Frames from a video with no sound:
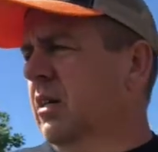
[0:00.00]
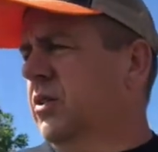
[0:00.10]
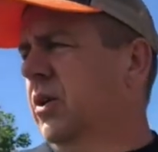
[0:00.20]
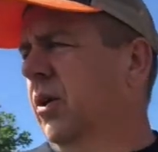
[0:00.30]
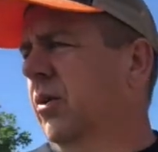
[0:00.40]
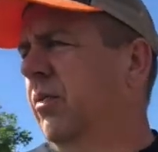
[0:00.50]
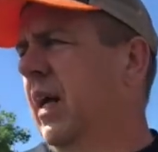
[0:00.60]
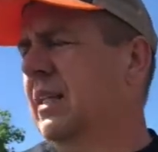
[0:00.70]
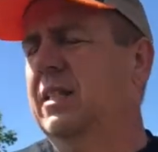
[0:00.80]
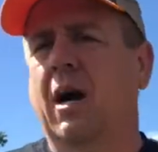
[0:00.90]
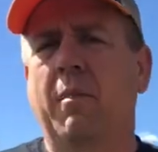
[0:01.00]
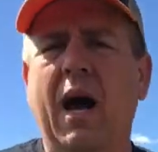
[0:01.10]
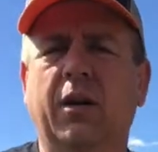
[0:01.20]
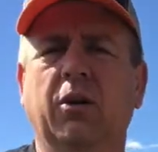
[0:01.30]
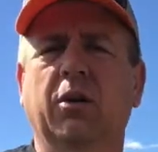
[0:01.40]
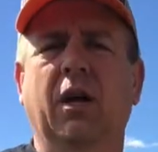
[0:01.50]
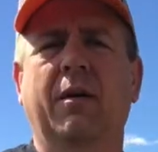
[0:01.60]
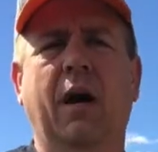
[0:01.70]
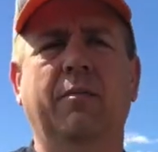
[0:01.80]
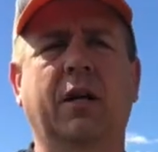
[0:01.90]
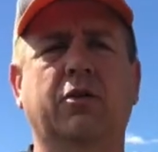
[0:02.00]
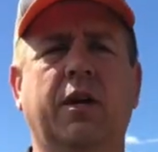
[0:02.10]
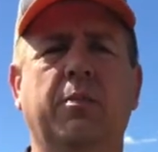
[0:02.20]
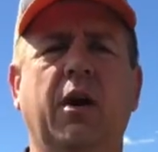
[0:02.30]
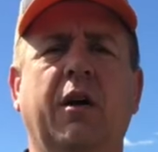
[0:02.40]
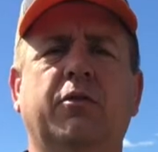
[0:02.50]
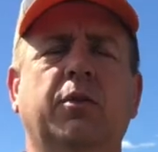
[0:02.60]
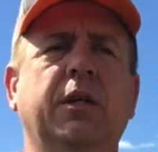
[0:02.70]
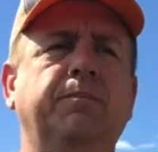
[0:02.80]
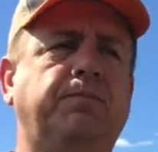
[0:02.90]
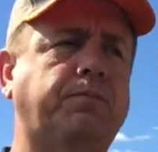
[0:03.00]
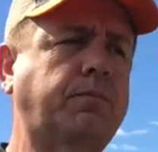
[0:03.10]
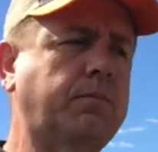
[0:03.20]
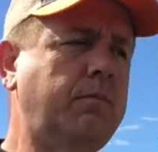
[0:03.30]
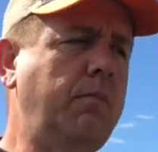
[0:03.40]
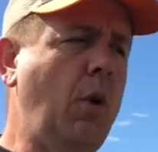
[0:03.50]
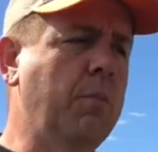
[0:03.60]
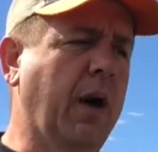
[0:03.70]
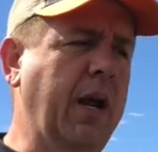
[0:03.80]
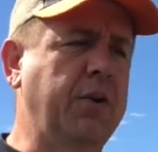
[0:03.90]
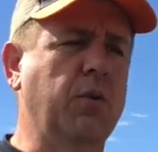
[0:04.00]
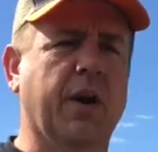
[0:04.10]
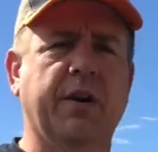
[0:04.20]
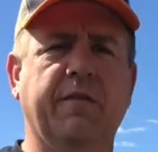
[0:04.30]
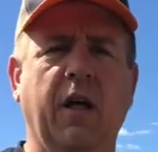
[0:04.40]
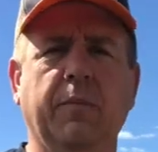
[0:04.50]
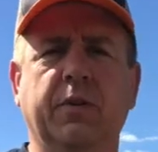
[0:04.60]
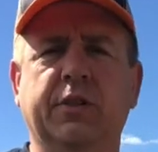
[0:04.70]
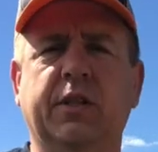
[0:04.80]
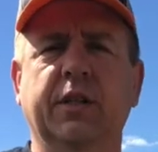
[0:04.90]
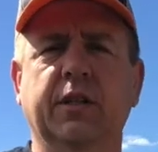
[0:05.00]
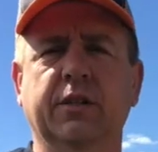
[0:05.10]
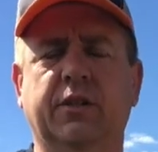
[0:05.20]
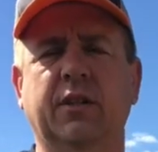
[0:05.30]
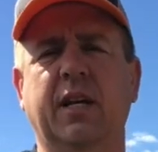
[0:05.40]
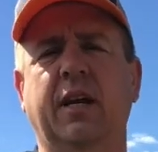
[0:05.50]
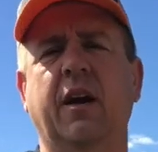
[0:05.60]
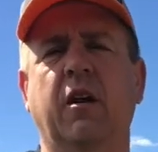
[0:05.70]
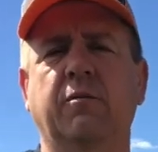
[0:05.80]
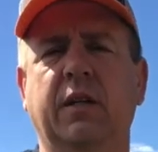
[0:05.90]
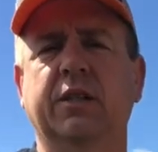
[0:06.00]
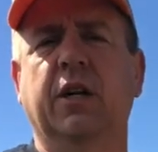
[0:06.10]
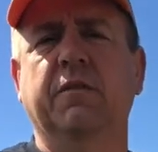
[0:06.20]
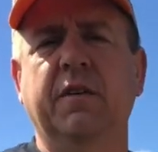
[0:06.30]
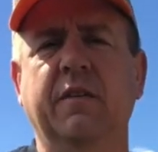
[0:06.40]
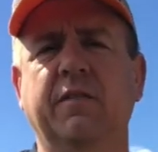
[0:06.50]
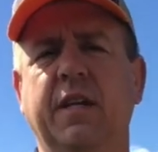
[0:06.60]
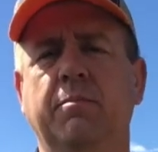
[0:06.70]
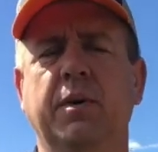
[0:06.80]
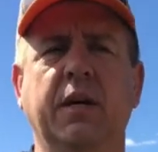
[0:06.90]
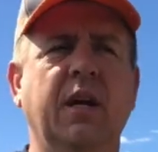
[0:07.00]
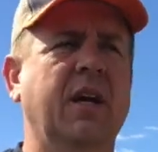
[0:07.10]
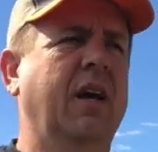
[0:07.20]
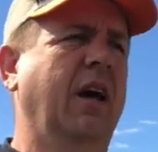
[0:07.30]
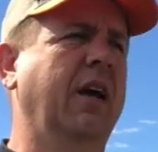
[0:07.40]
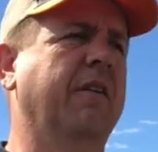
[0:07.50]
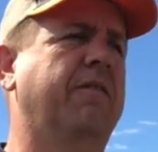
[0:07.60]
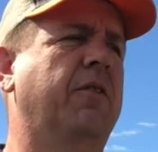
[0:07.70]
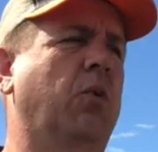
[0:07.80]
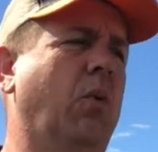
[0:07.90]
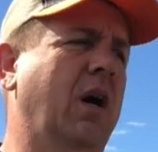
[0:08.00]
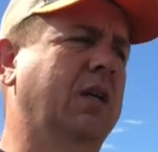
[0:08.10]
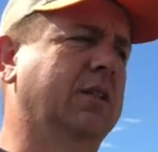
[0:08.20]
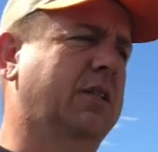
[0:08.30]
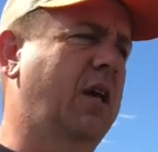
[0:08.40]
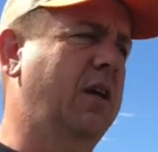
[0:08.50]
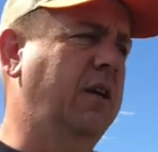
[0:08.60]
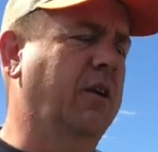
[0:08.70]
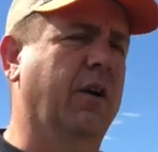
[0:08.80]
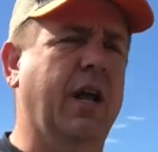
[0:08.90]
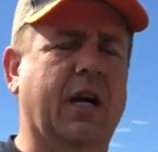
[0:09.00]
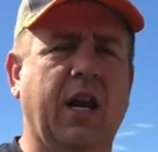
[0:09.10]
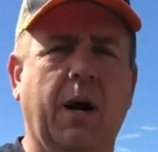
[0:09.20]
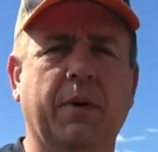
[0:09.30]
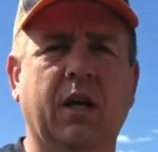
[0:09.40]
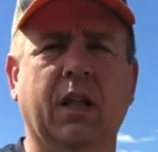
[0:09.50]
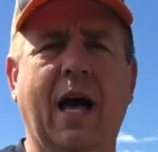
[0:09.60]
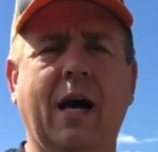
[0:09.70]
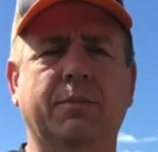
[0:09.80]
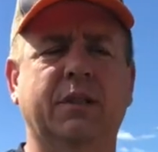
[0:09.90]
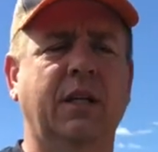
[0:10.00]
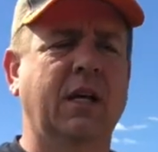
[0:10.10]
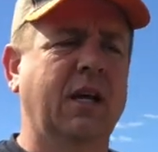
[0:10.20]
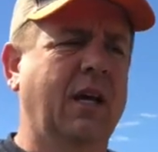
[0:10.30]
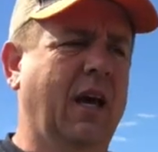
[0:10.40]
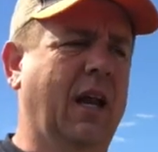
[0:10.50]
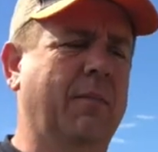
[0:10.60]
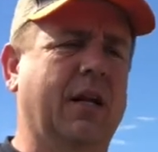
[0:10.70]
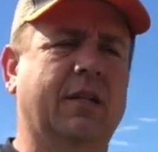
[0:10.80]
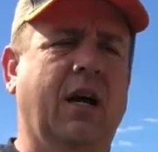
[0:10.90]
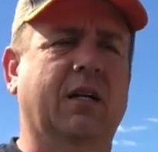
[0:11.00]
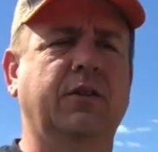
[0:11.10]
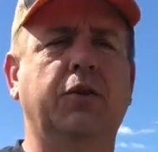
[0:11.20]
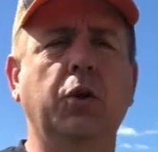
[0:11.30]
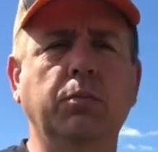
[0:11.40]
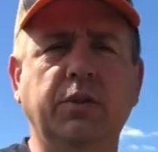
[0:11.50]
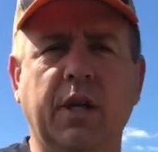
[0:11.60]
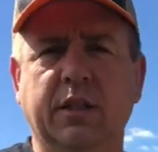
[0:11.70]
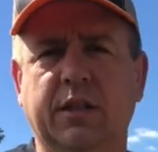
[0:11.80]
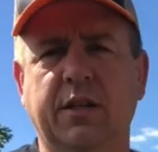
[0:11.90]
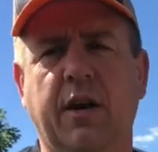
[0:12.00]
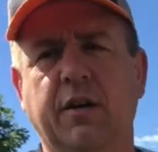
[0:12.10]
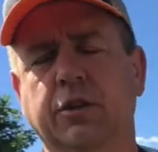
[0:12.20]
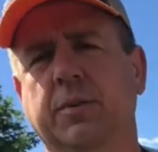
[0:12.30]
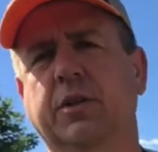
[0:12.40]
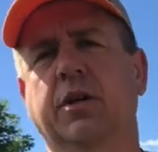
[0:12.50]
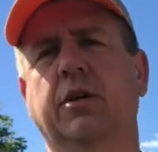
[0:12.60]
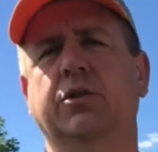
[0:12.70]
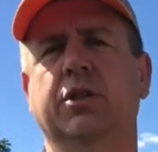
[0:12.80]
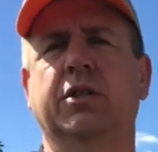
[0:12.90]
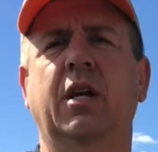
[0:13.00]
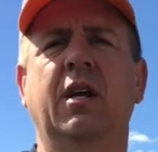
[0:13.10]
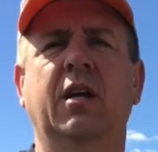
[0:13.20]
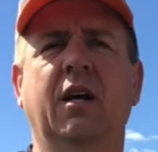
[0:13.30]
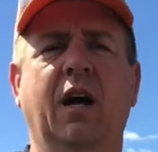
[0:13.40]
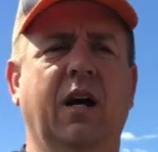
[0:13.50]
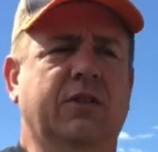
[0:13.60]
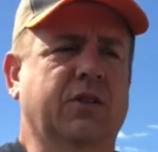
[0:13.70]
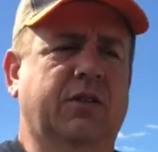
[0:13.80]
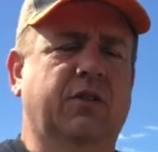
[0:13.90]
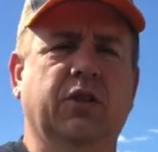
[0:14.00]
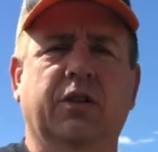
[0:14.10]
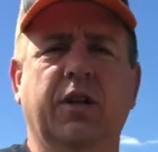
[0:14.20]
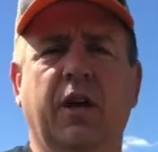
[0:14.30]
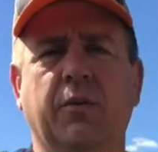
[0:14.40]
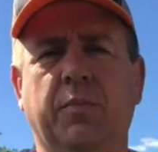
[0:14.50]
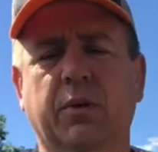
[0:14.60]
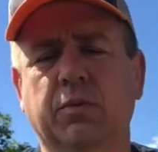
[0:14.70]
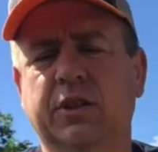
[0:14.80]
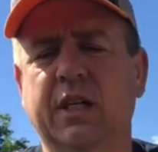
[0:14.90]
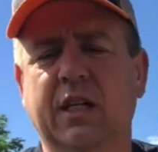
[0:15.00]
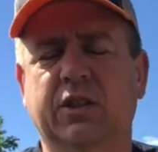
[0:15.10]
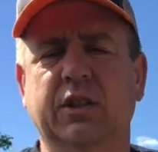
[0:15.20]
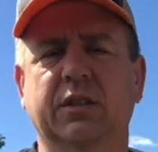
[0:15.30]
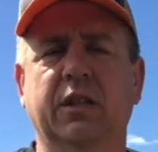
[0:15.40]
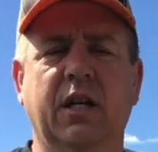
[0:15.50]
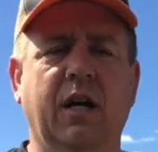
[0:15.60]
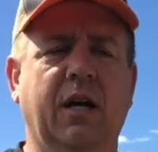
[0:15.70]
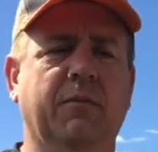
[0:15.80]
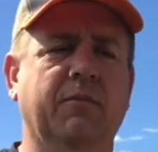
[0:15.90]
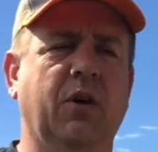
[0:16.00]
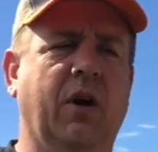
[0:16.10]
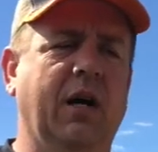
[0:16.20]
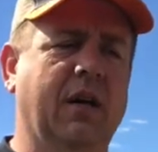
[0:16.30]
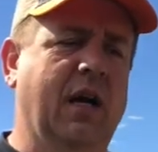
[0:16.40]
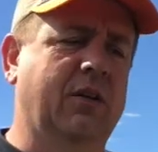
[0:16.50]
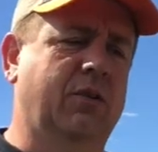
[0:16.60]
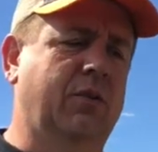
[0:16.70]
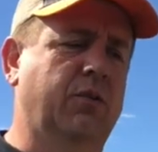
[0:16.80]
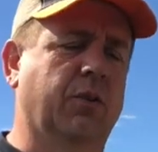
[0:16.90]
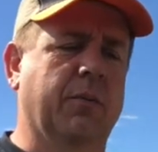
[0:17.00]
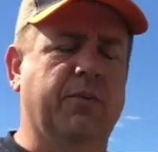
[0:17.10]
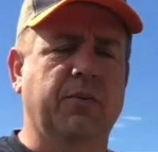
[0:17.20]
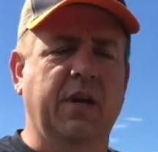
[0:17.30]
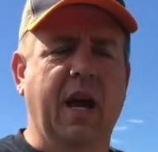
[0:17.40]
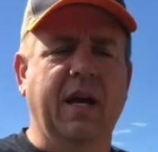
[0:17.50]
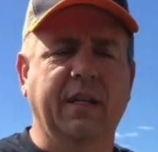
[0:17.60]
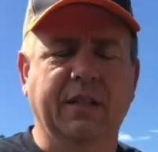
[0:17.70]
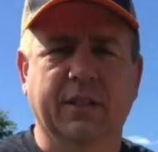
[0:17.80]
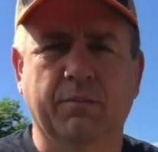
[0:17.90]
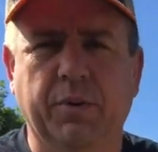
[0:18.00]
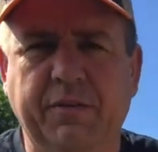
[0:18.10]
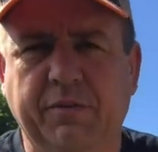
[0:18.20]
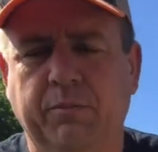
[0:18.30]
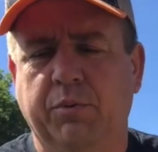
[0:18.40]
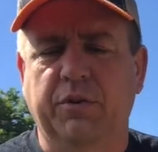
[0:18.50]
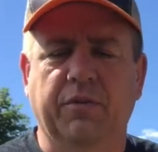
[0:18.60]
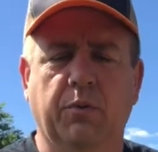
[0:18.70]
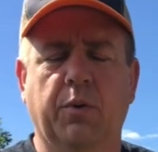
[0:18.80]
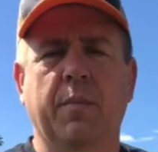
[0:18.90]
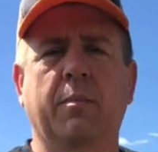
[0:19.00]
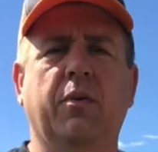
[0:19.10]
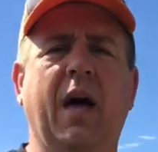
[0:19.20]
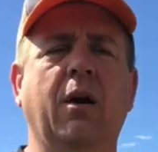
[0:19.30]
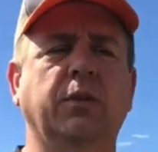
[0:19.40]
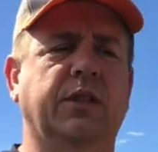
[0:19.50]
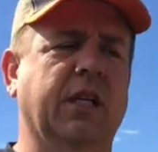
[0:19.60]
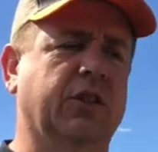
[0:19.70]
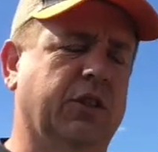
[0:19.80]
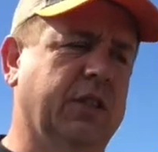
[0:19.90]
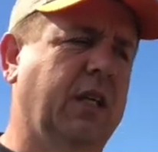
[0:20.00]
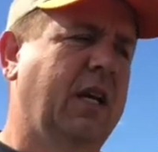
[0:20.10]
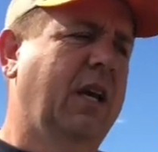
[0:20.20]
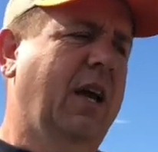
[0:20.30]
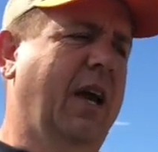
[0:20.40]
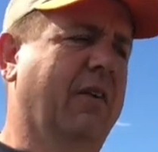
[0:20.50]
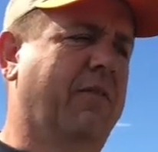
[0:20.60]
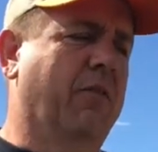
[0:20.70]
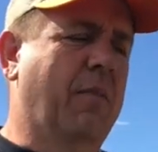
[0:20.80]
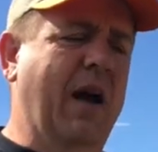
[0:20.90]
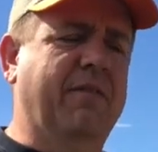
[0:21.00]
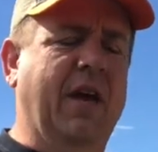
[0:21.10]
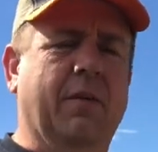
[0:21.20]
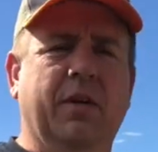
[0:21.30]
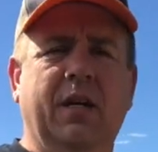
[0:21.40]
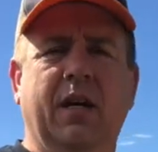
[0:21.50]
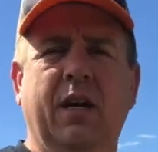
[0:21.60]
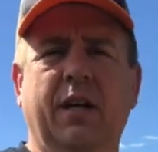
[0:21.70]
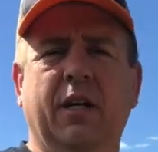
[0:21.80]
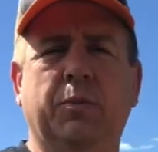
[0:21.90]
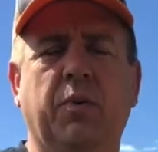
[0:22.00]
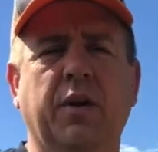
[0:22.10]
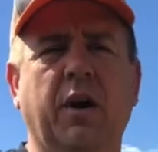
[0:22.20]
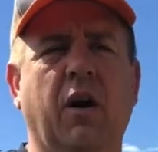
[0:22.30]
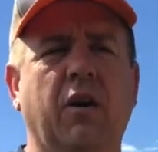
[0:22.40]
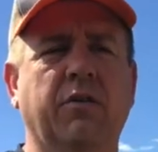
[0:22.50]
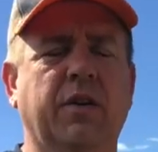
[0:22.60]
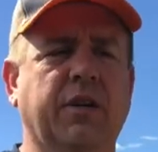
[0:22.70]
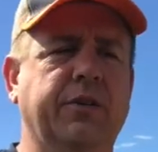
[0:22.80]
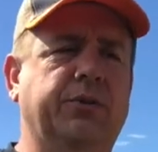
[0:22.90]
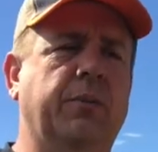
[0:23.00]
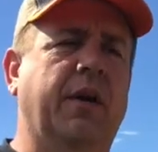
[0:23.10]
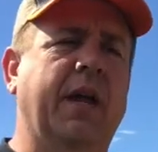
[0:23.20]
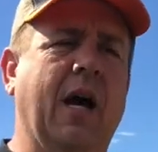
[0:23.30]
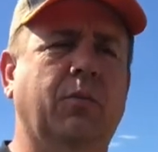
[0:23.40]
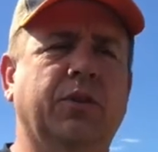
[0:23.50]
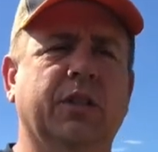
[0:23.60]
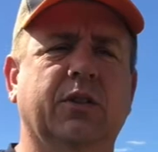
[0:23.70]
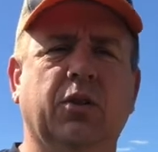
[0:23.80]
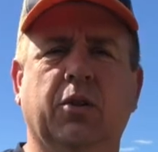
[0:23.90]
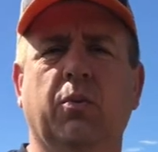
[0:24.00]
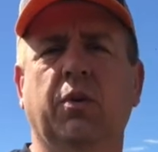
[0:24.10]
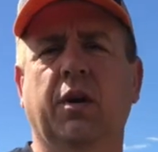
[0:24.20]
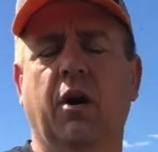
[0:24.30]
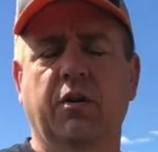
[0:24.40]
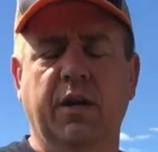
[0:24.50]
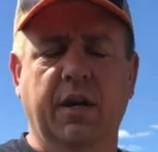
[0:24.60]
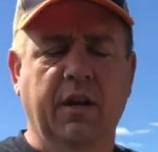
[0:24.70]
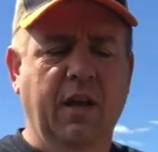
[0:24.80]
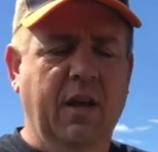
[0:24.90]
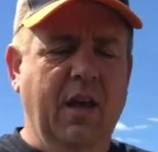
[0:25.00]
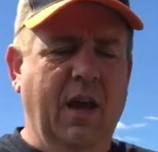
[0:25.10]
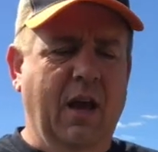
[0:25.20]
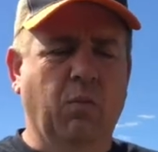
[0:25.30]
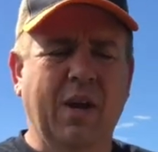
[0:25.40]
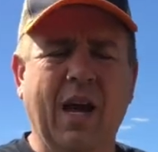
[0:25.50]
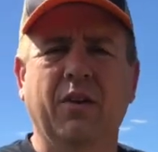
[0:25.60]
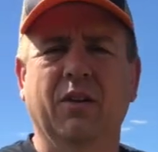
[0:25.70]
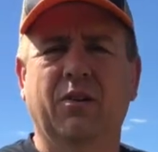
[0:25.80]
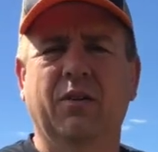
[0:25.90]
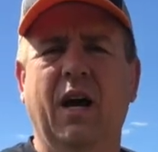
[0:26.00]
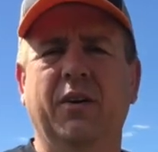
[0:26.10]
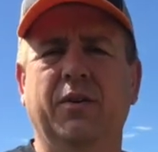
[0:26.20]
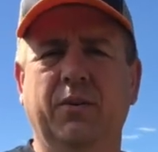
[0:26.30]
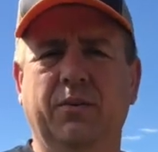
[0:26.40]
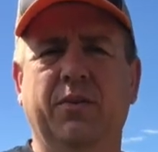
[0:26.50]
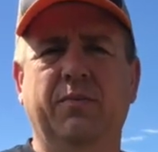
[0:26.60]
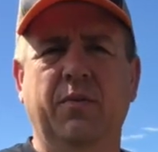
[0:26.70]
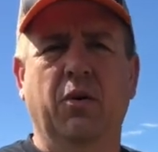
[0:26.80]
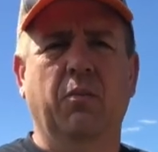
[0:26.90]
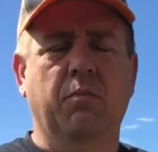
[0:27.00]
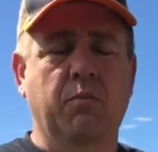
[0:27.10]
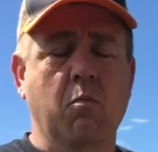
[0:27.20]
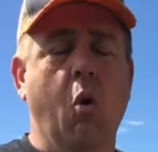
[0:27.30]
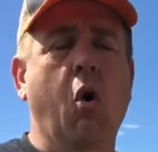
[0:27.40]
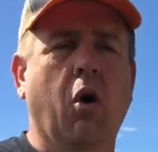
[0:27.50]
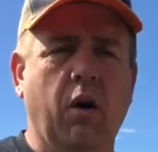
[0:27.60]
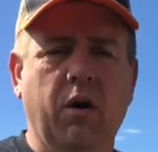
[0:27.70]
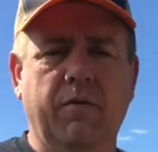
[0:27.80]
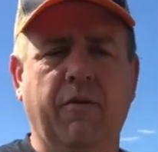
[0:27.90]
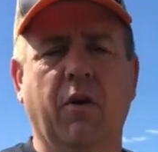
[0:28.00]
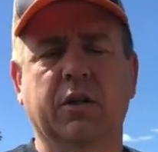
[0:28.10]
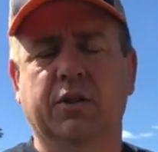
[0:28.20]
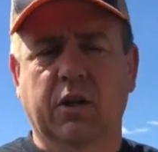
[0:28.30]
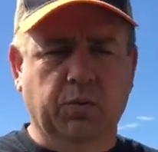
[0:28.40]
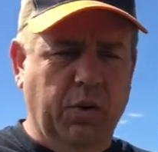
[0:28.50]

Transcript: So that's not my goal. I'm not trying to be off-grid, but I do want to develop the skills to take care of myself if need be. If there was, an economic collapse, and I'm not talking doomsday scenarios, but just another big recession. I grew up through the 80s and briefly remember that recession, and for my family it hit us pretty hard. The industry my dad was in took a really hard hit, and we had to learn how to do more for ourselves.